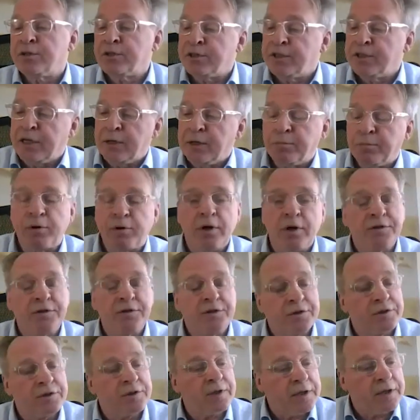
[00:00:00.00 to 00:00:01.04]
Take
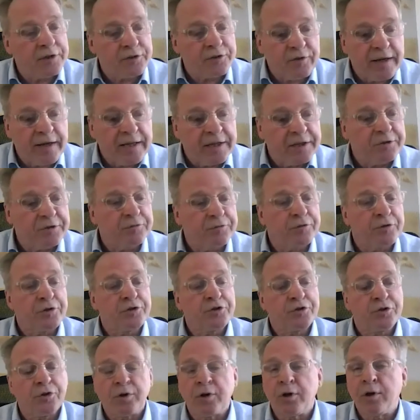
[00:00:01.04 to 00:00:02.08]
processes like
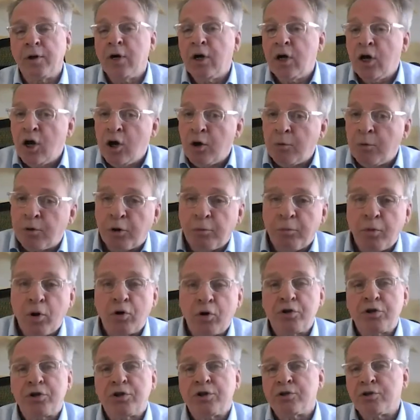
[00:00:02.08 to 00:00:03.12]
transfers or
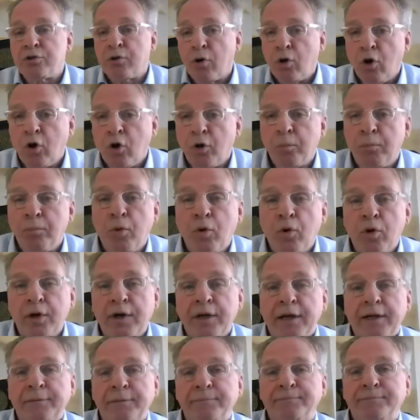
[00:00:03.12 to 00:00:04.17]
promotions or
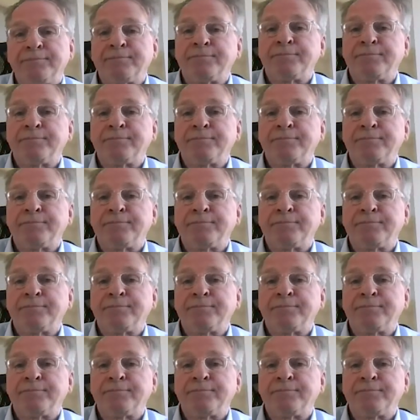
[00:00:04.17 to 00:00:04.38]
onboarding